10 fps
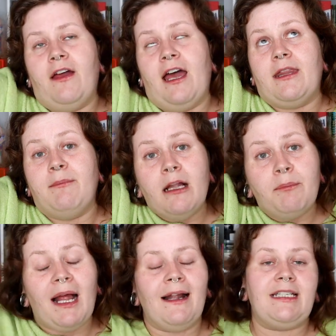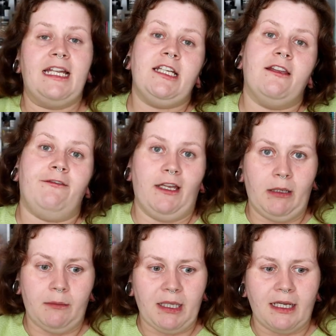uh, the male plant into the
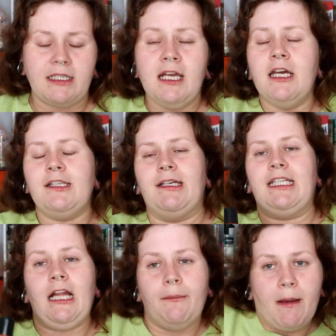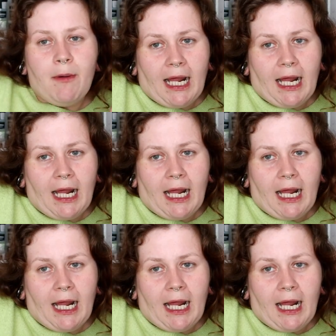female plant so it's a little bit more,